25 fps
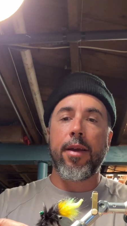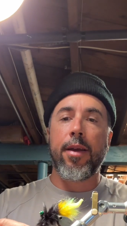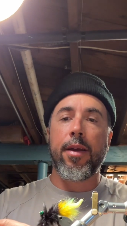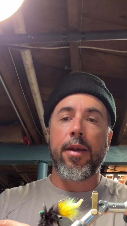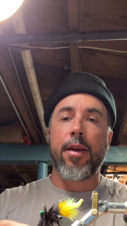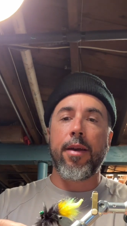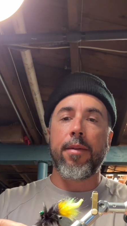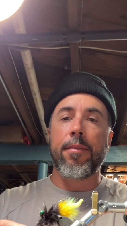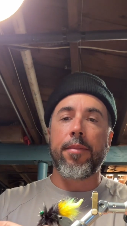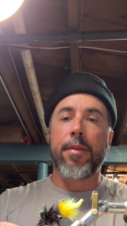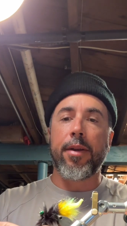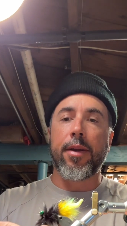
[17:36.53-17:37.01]

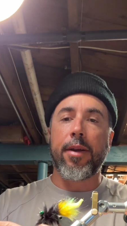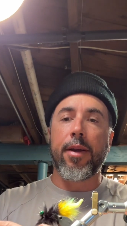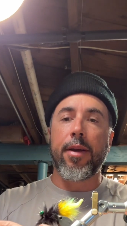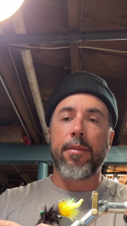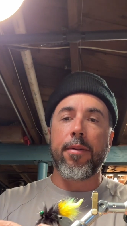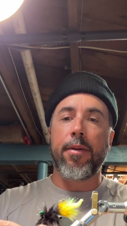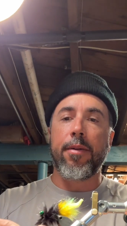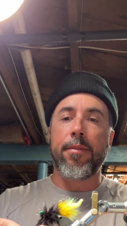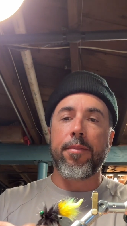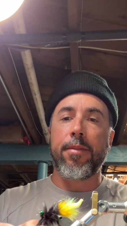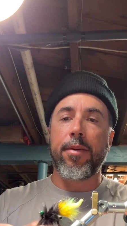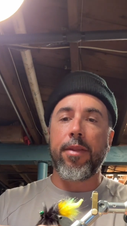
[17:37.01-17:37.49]
I'm going to come
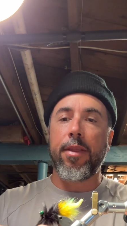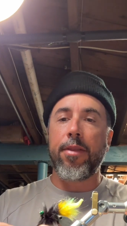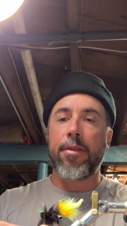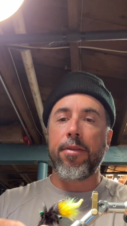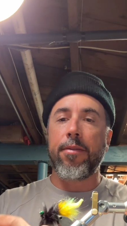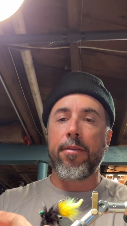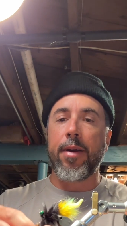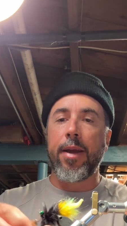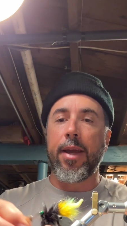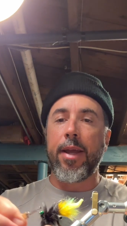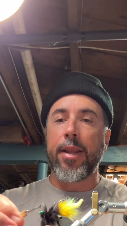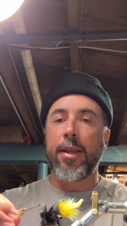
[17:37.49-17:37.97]
up with a
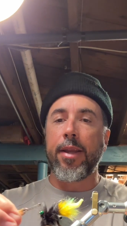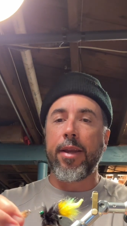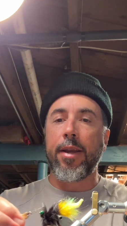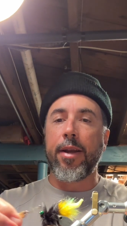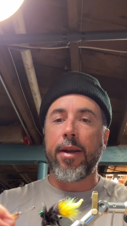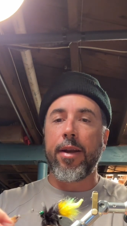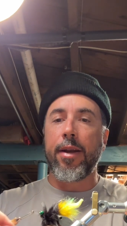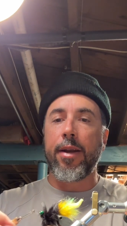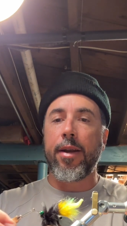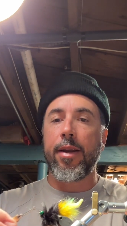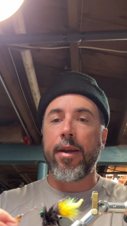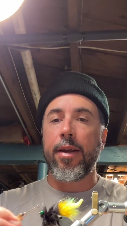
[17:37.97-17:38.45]
thread
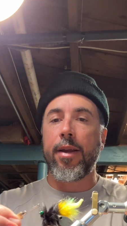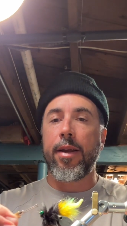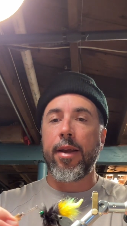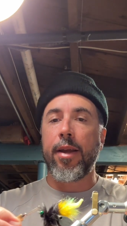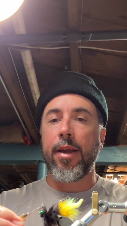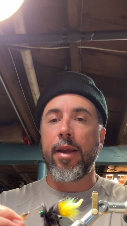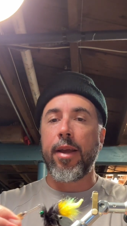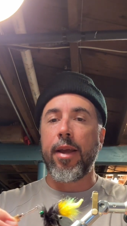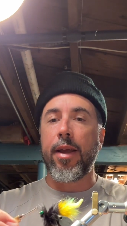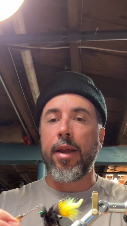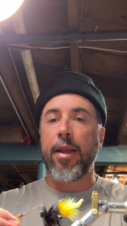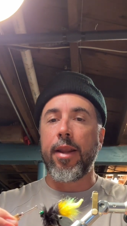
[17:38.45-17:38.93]
here,
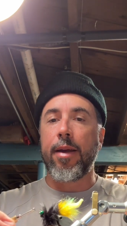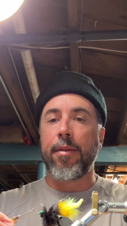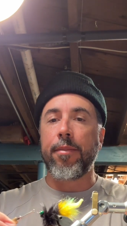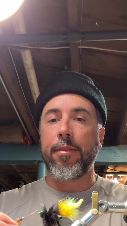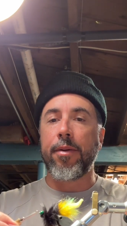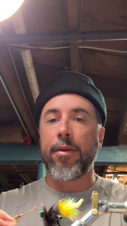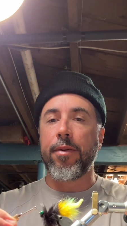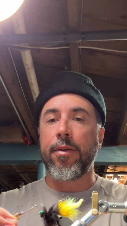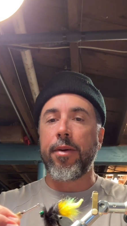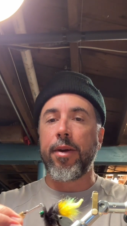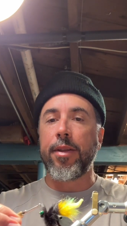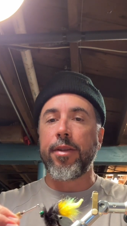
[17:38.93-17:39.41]
and I'm
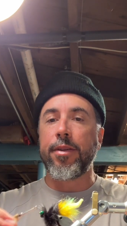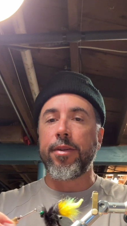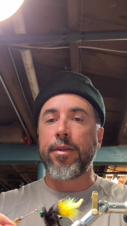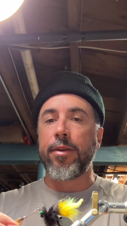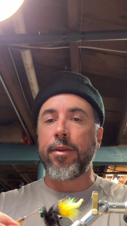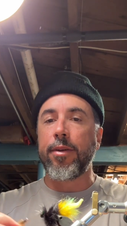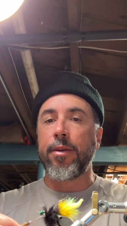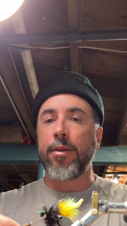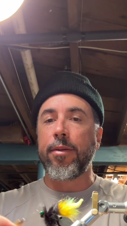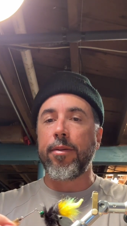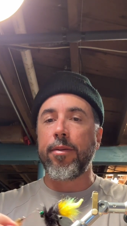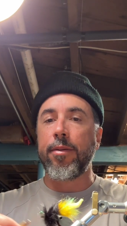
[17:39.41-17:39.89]
going
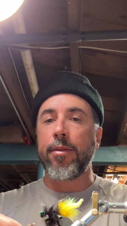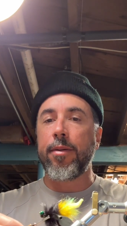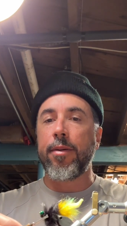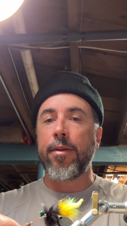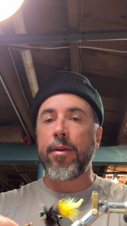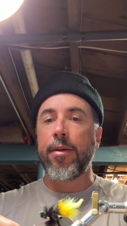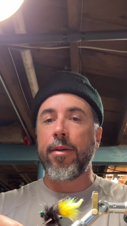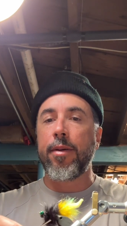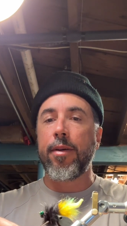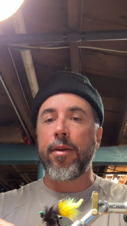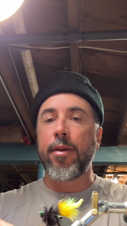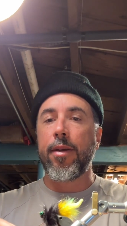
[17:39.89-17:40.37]
to
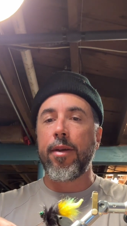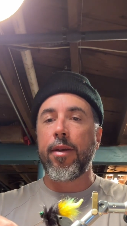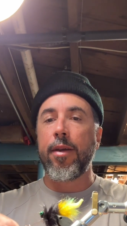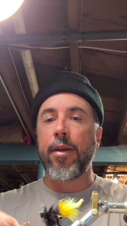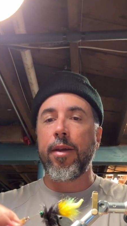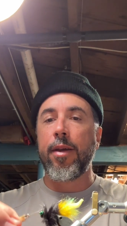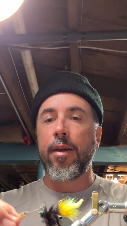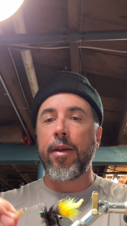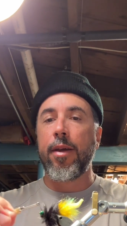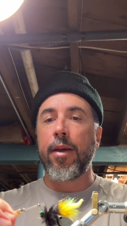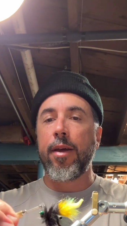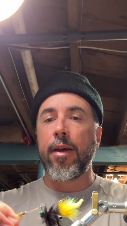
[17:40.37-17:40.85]

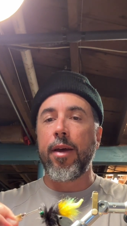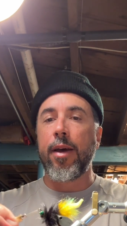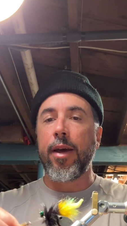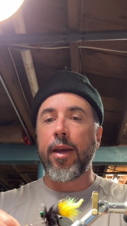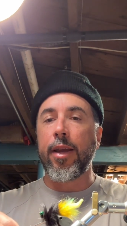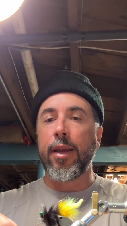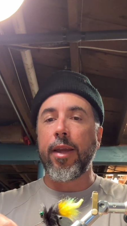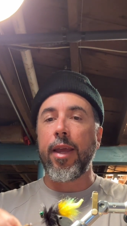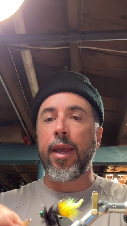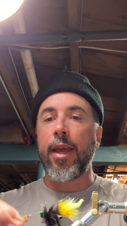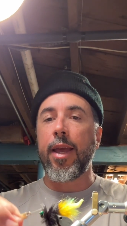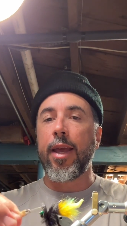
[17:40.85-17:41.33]

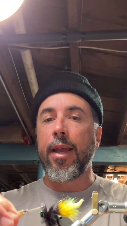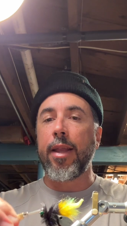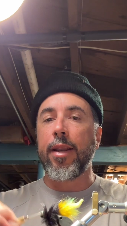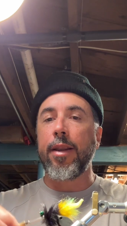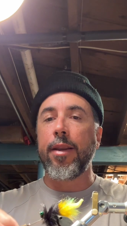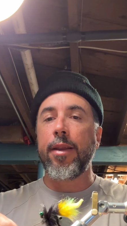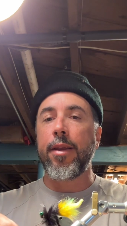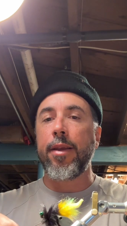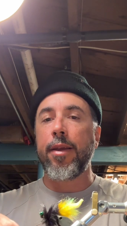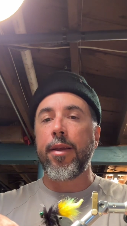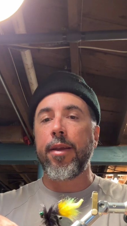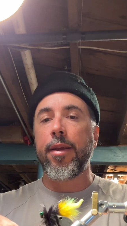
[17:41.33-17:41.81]

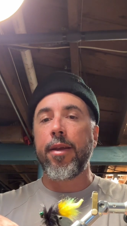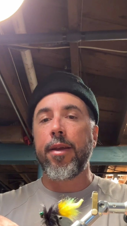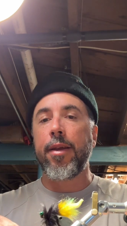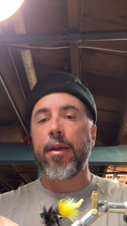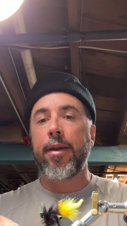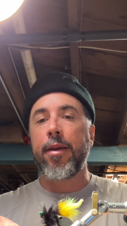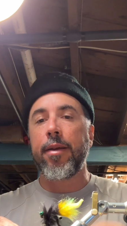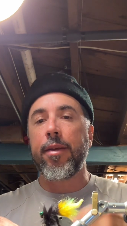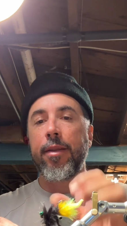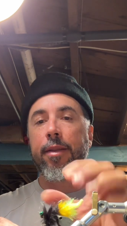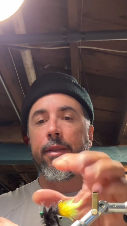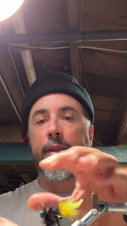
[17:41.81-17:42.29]
again
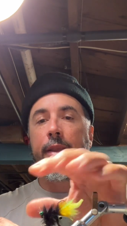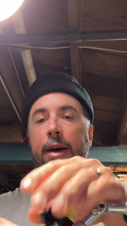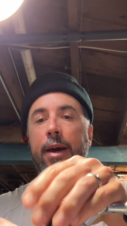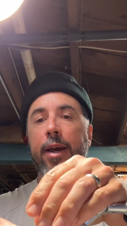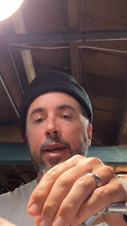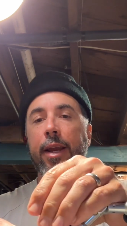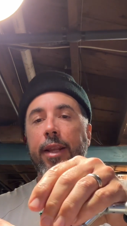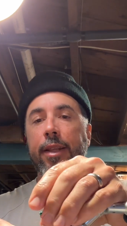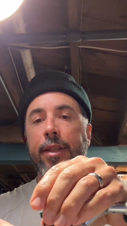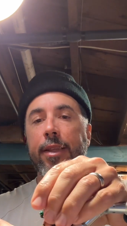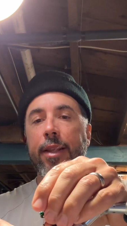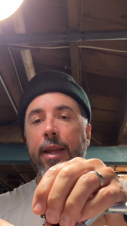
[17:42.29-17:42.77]

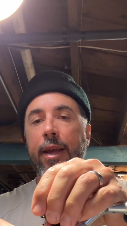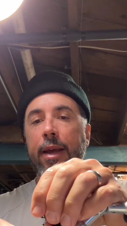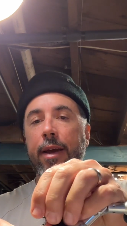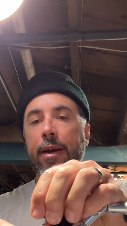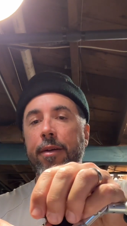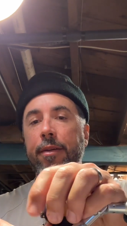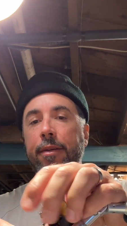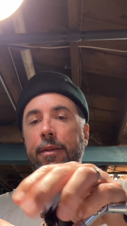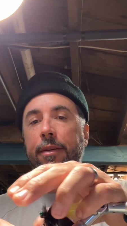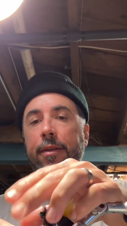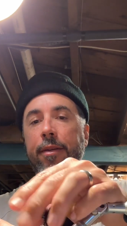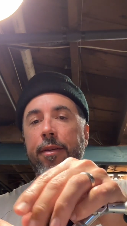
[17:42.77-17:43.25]
lock it down.